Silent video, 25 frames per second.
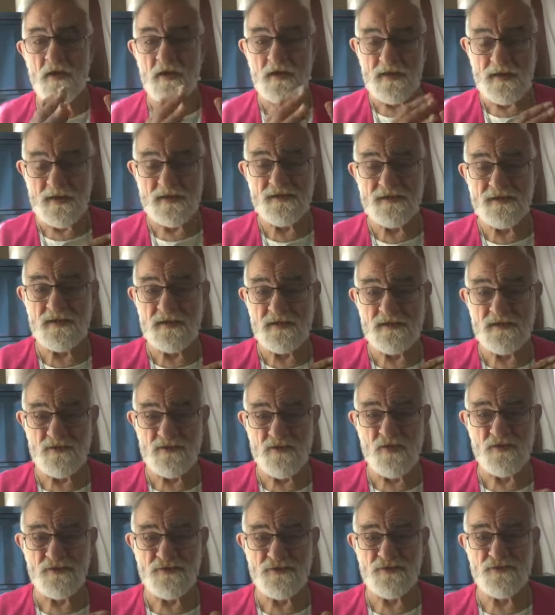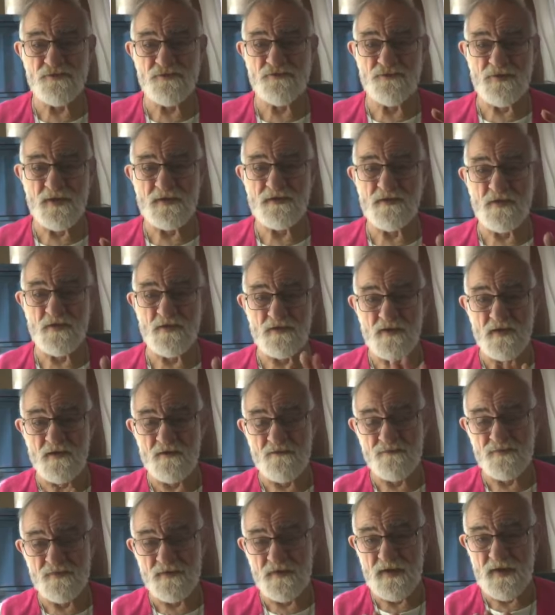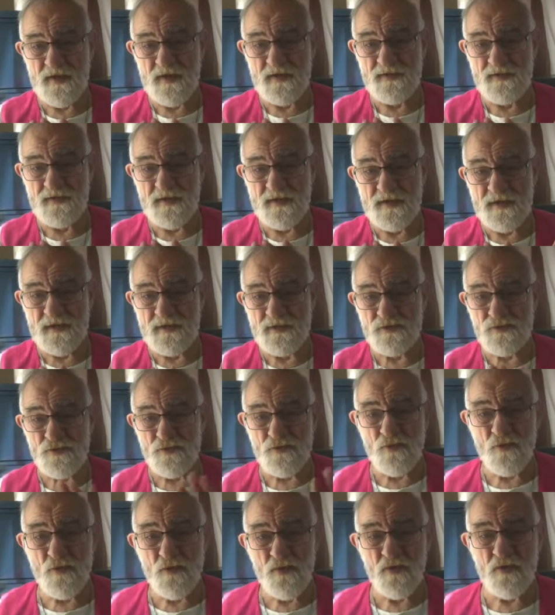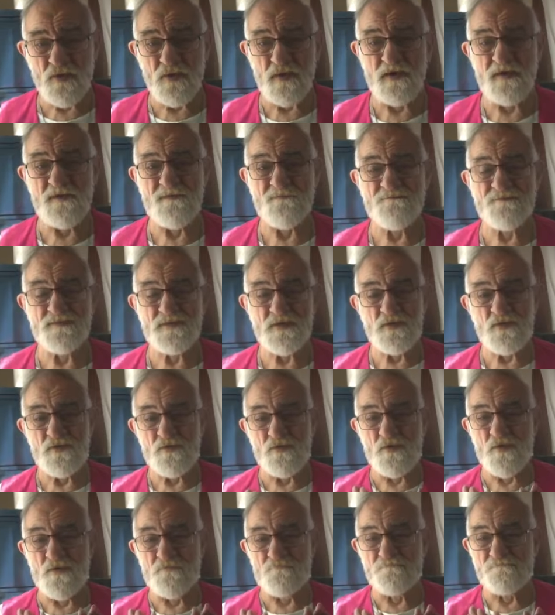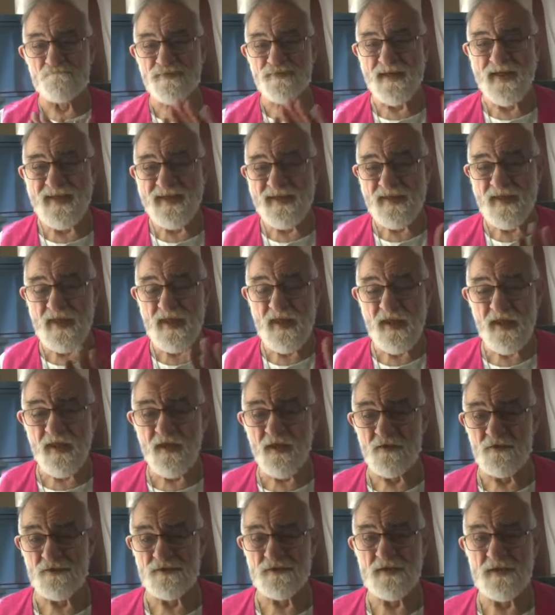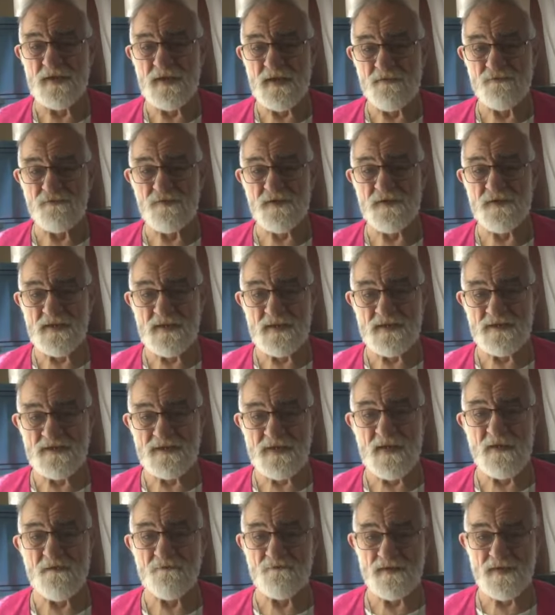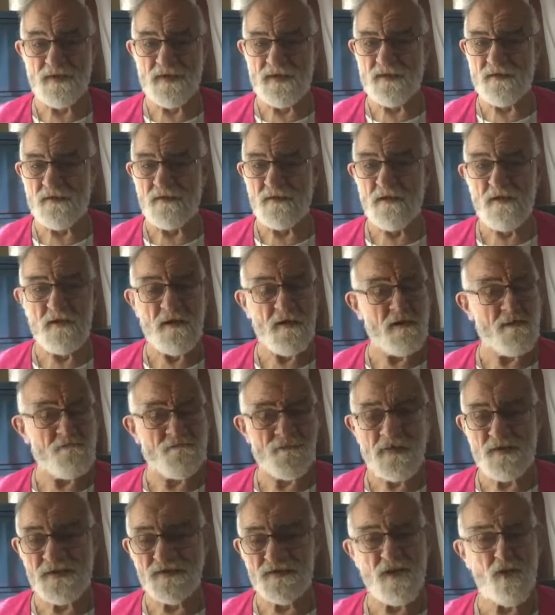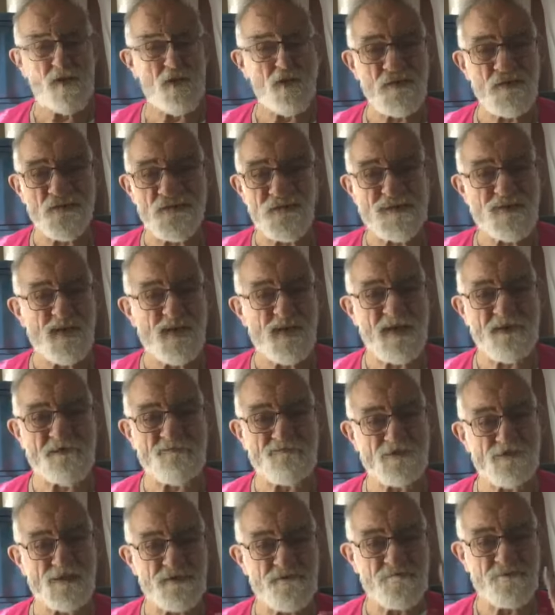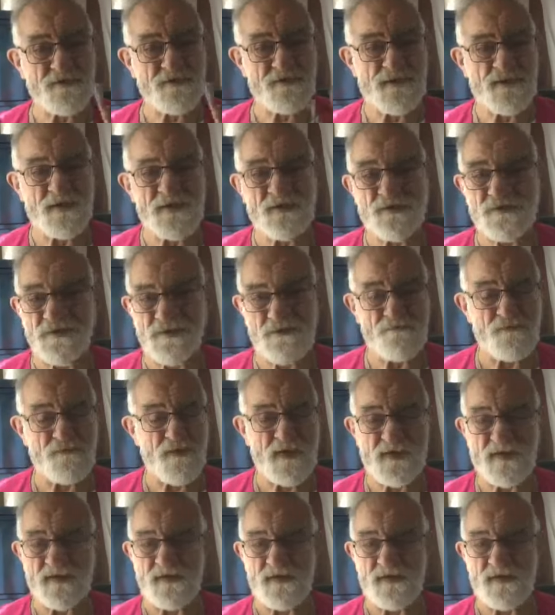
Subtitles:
let's concentrate on love and ignore or blank out everything that's happening. But no, we came to participate.